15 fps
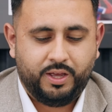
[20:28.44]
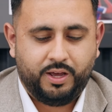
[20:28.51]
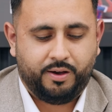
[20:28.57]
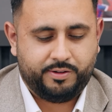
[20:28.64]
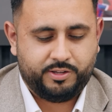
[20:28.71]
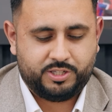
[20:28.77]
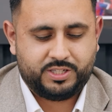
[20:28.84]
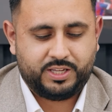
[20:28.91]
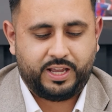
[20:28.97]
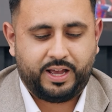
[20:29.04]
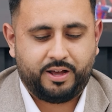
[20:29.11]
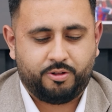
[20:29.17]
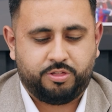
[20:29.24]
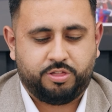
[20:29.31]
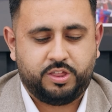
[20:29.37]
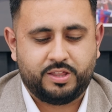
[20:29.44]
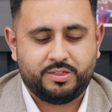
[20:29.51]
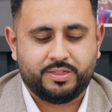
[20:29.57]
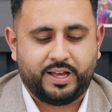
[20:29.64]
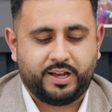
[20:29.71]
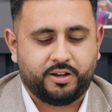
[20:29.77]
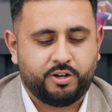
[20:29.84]
and you see how
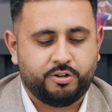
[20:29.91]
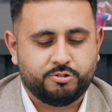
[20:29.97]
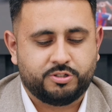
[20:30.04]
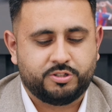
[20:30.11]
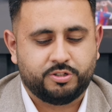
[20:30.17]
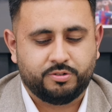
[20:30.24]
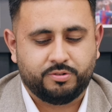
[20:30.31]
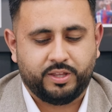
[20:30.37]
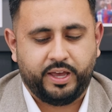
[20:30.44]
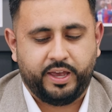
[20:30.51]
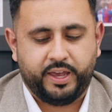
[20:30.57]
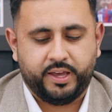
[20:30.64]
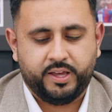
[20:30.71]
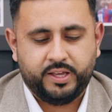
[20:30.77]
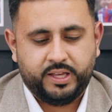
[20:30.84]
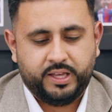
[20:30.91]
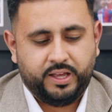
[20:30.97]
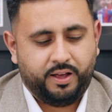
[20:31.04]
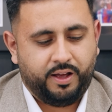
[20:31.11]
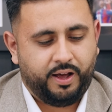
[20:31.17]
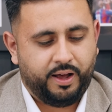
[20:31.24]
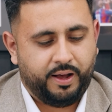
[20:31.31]
thin that goes to there.
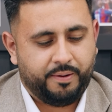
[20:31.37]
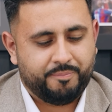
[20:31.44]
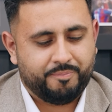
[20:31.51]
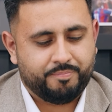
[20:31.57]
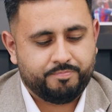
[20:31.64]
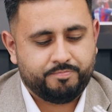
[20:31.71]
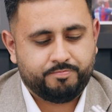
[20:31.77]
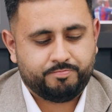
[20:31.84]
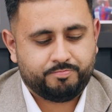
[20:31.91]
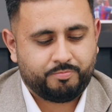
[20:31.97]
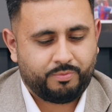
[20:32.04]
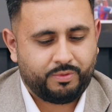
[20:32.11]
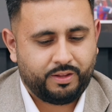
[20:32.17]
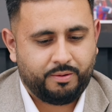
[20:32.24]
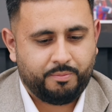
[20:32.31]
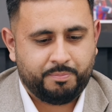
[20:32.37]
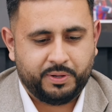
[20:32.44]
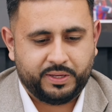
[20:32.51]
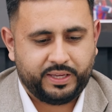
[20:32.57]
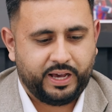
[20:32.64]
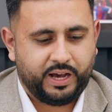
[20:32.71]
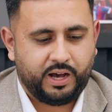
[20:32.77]

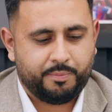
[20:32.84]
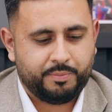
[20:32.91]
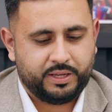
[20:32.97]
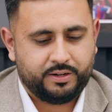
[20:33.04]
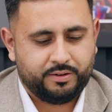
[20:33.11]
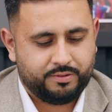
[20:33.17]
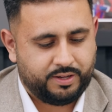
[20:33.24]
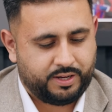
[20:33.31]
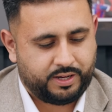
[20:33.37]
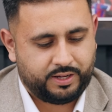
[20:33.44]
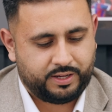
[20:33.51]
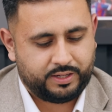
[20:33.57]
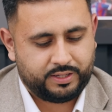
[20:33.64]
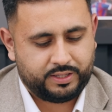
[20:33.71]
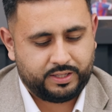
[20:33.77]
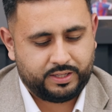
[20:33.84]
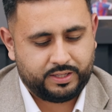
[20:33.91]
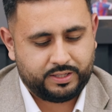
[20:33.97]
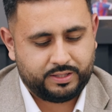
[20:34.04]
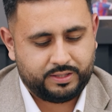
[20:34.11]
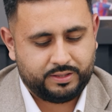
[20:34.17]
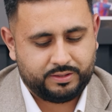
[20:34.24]
But yeah, I mean,
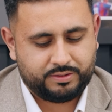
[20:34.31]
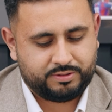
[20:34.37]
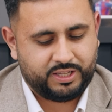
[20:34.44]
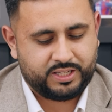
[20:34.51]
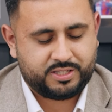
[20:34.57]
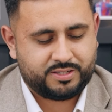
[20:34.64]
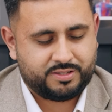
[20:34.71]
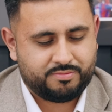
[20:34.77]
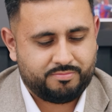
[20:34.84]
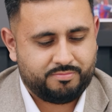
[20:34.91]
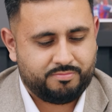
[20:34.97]
this